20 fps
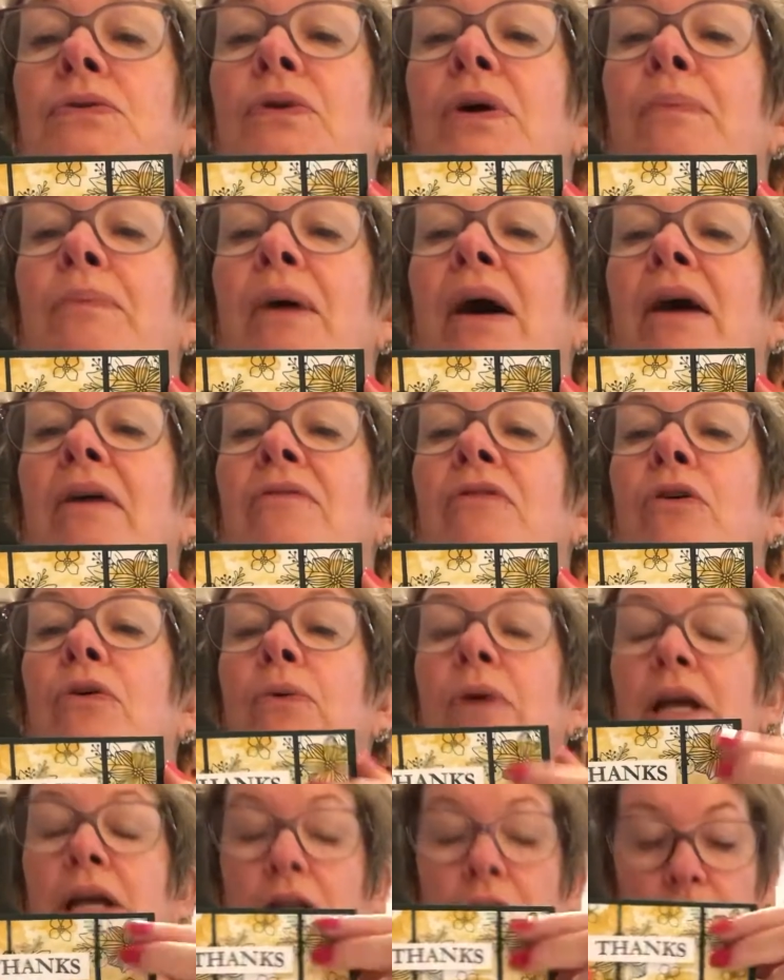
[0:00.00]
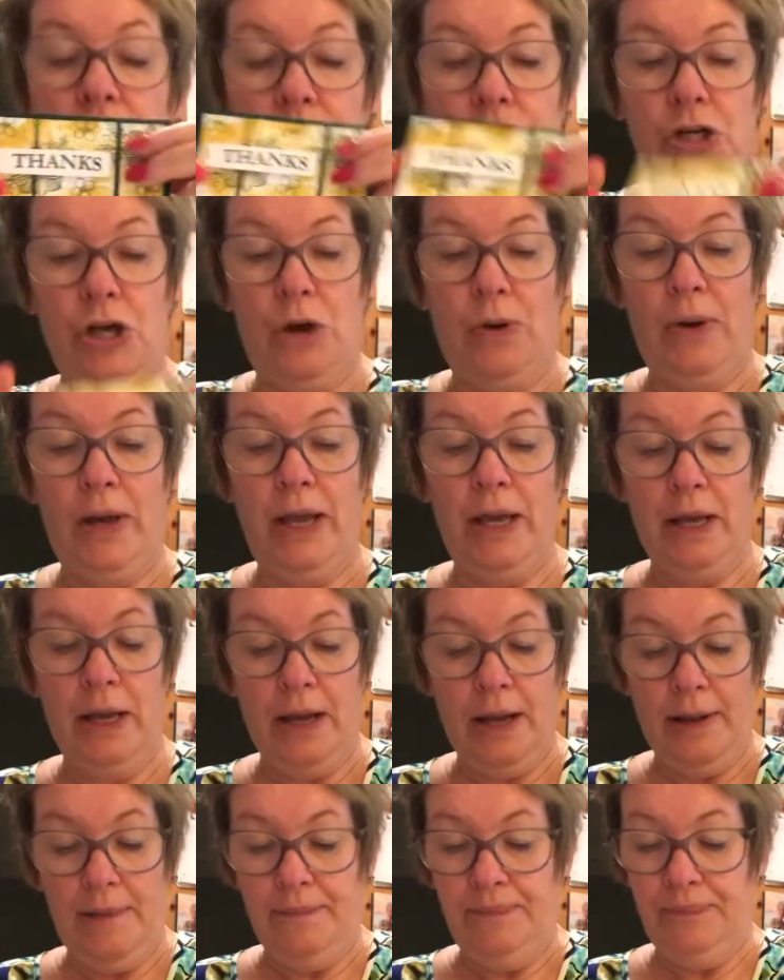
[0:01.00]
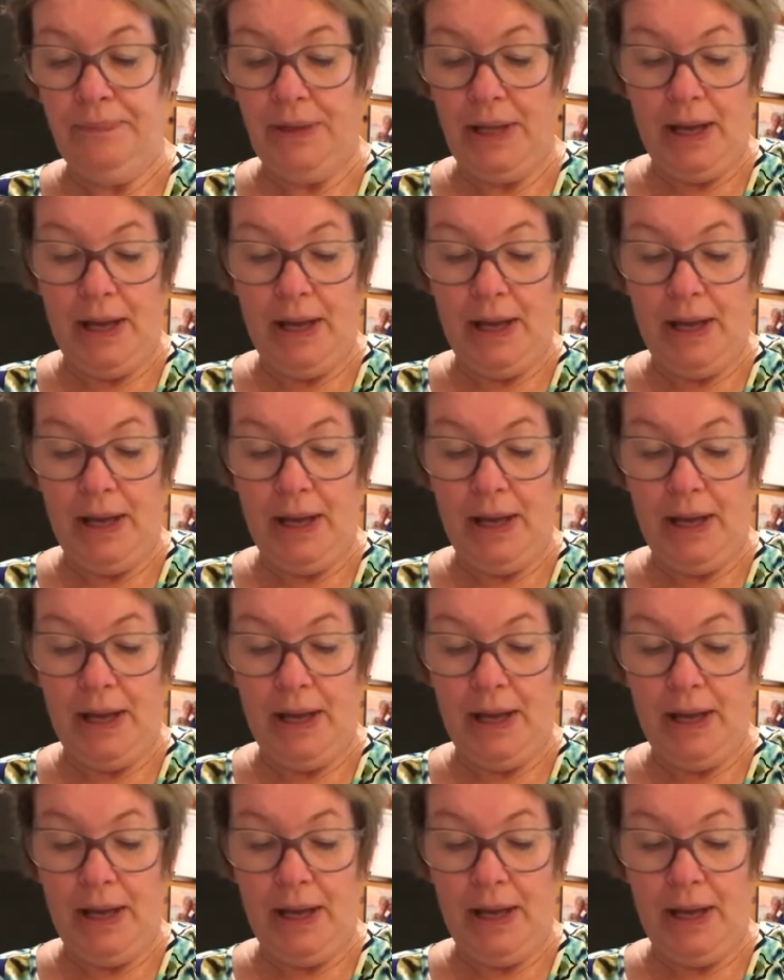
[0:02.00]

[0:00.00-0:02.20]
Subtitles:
strip of green showing